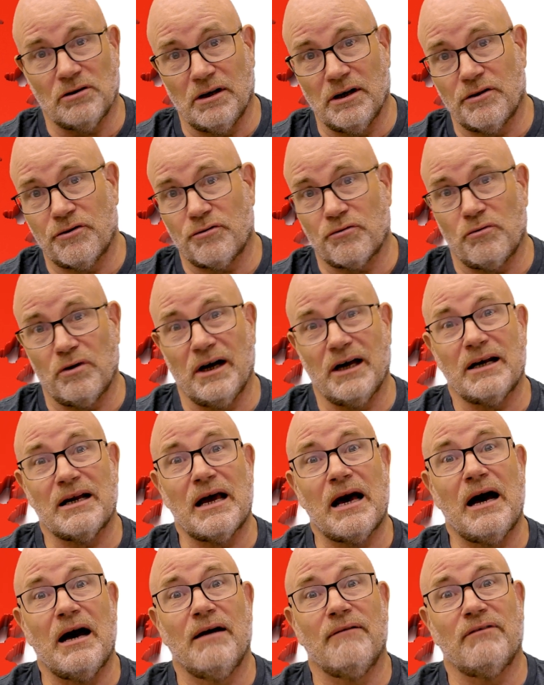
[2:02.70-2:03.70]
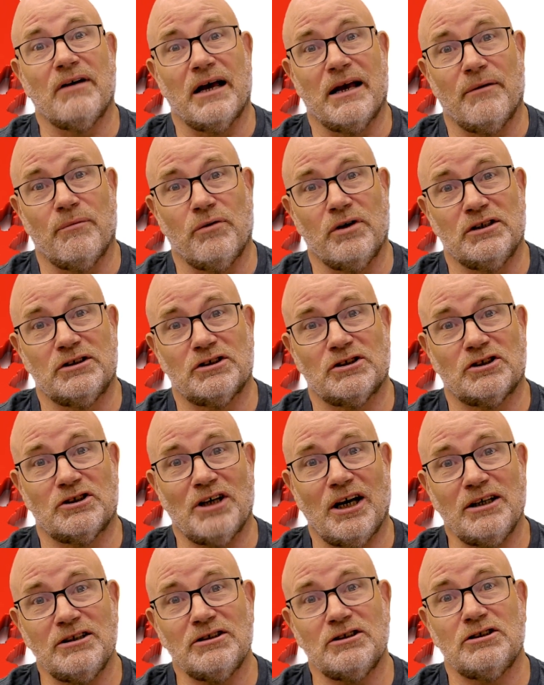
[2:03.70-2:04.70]
a threat of a
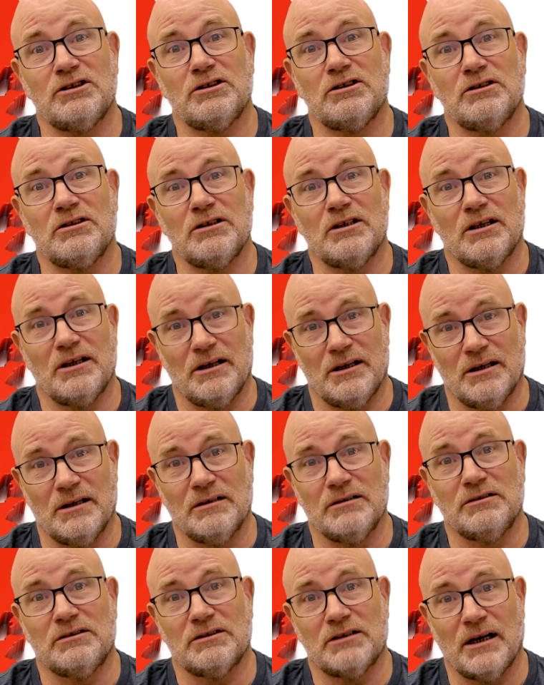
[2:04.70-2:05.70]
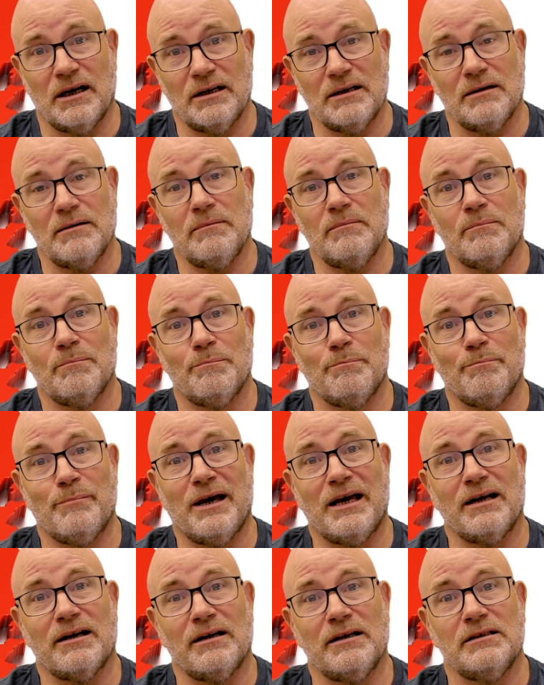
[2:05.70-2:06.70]
recession in China,
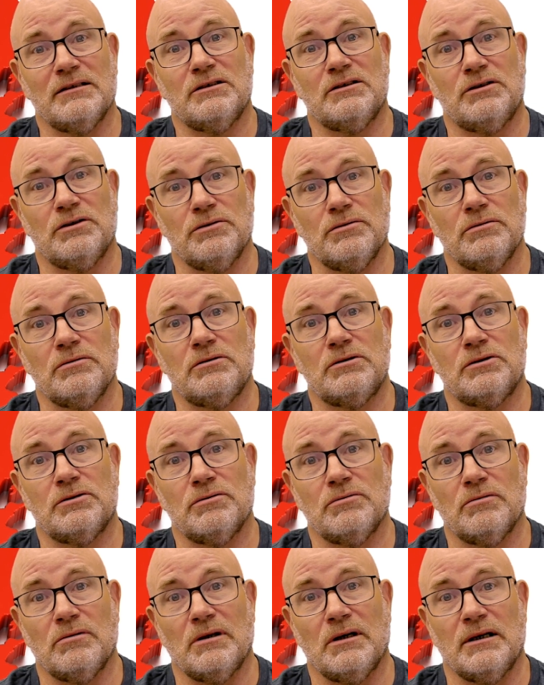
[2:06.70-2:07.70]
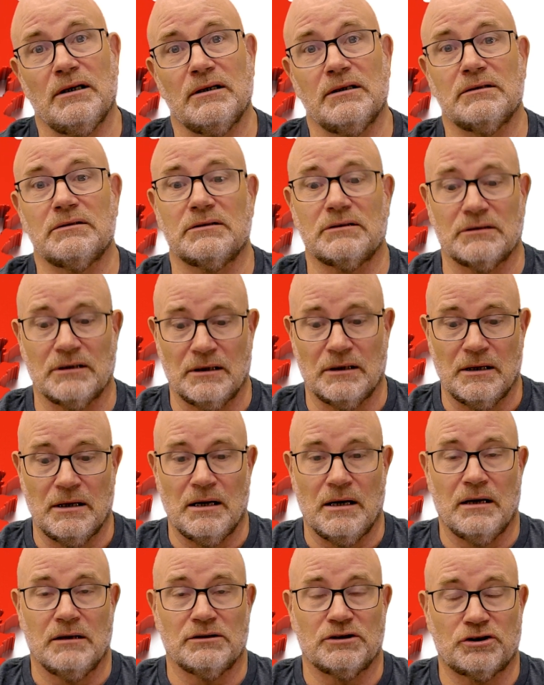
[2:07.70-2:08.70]
mainly due to its
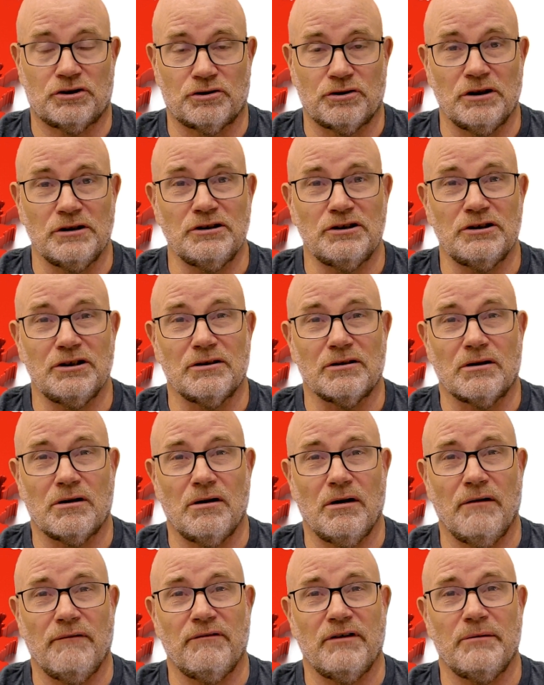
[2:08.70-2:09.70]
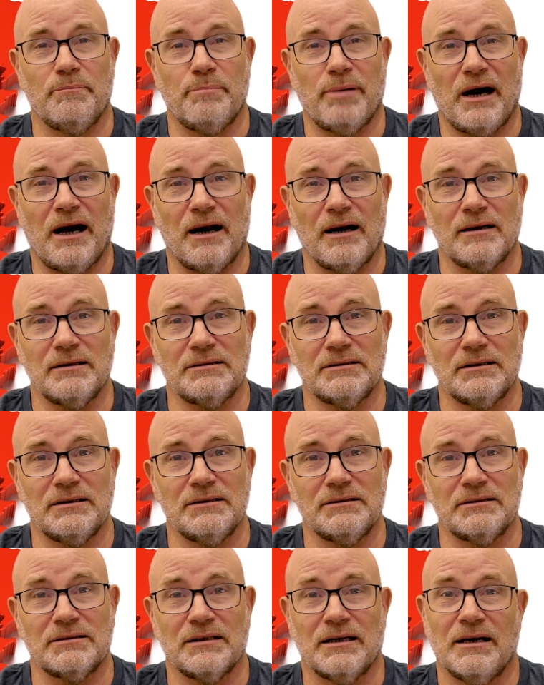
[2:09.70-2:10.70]
stringent COVID
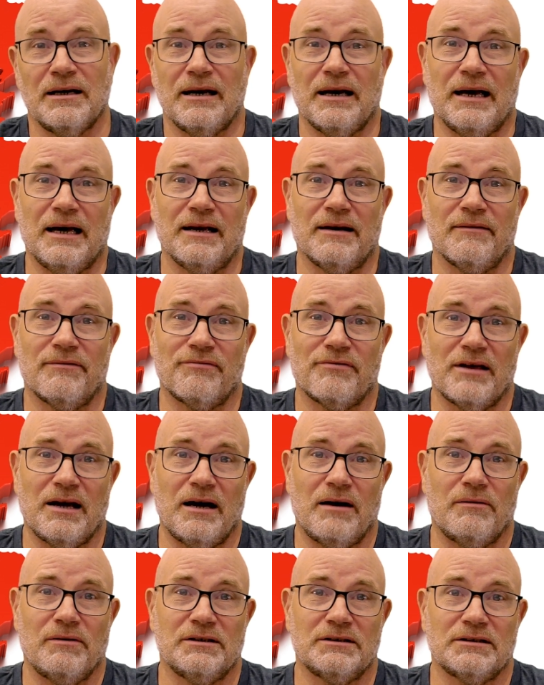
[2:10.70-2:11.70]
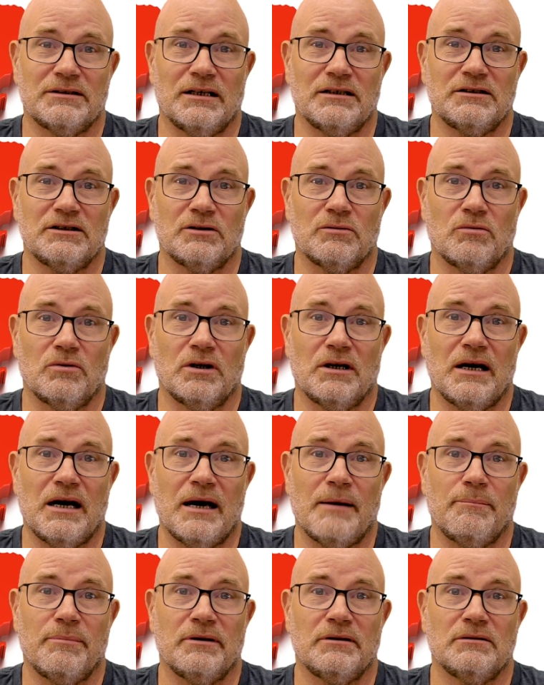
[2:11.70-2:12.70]
policies. And if that recession would
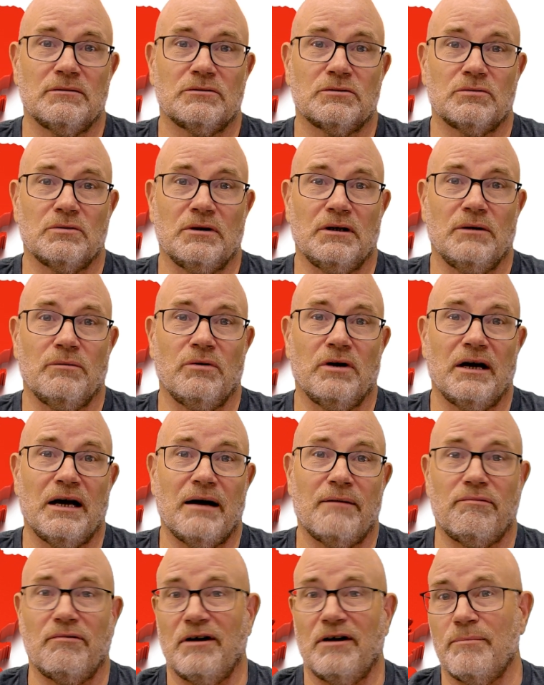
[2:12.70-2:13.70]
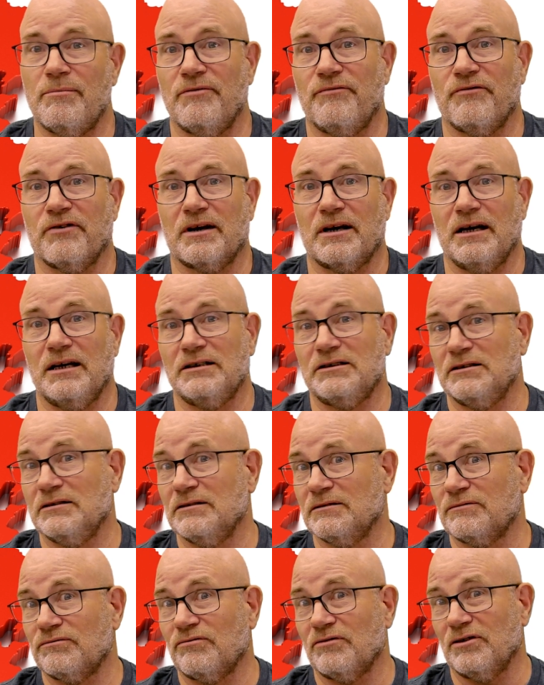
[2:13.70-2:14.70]
happen, it would have
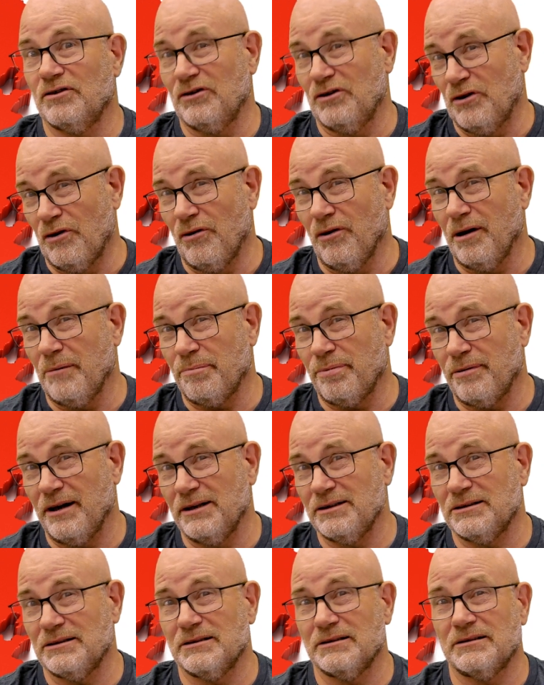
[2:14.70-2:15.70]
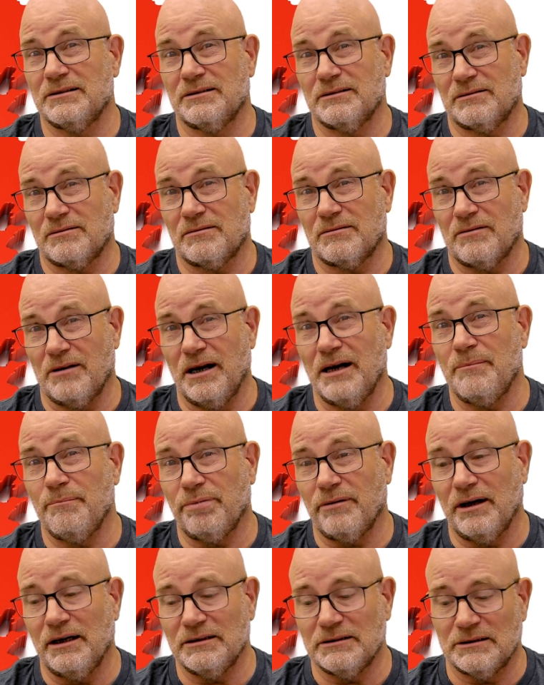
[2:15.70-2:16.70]
ramifications for lower prices, grain
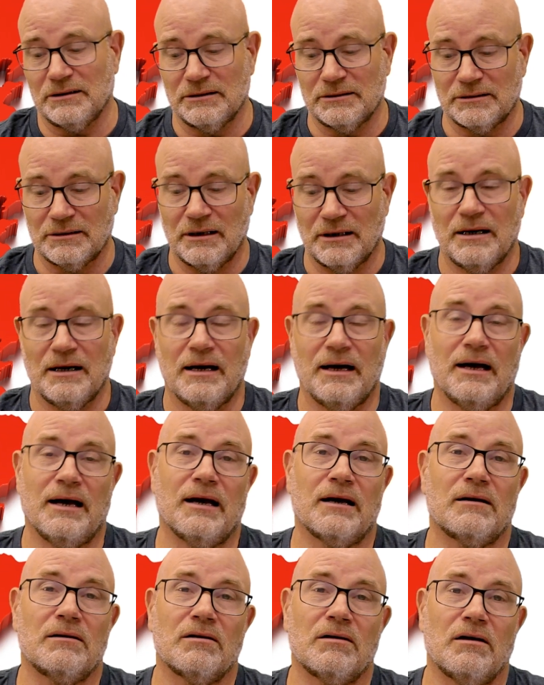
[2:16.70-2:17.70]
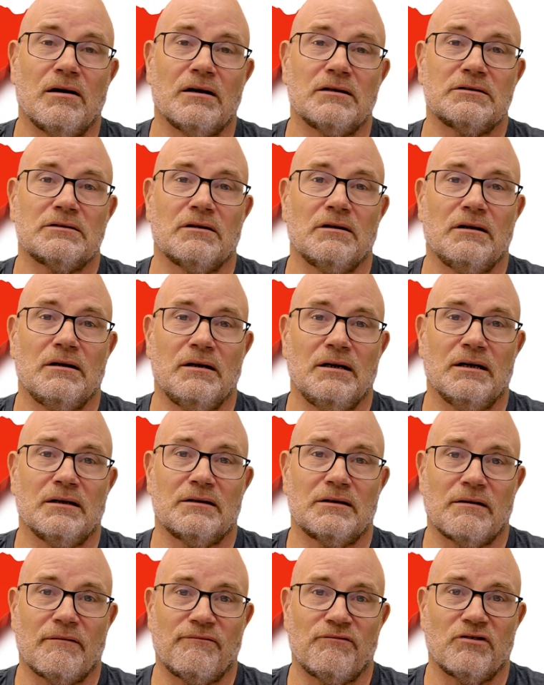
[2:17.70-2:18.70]
prices, and could also
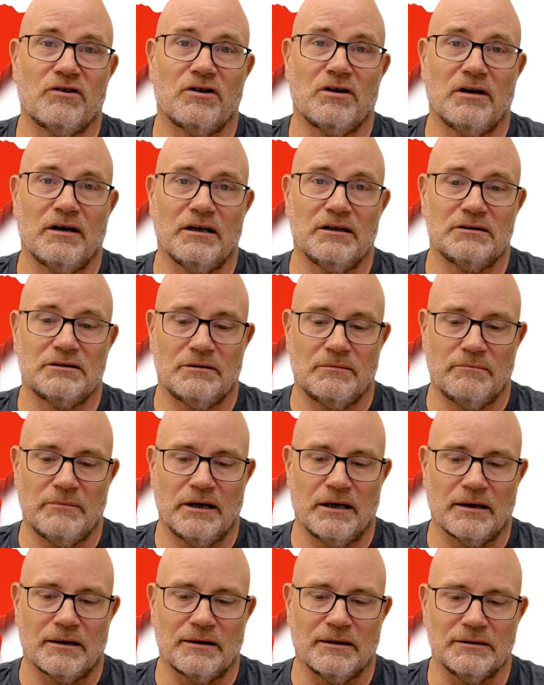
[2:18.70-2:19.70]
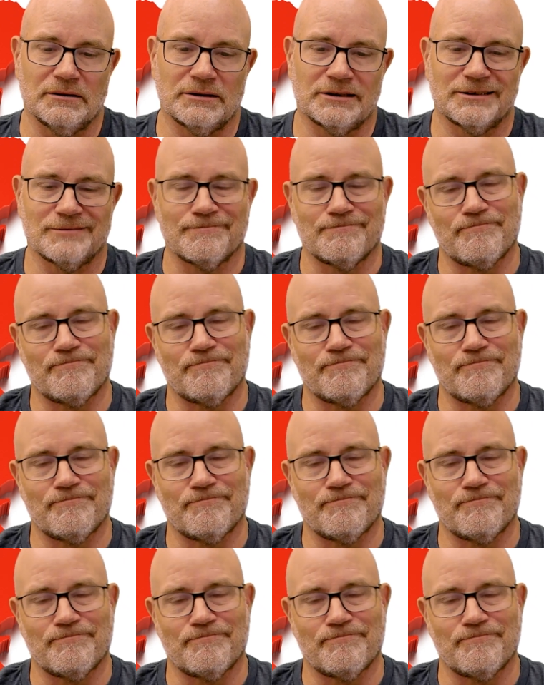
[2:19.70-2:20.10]
hit the fertilizer markets.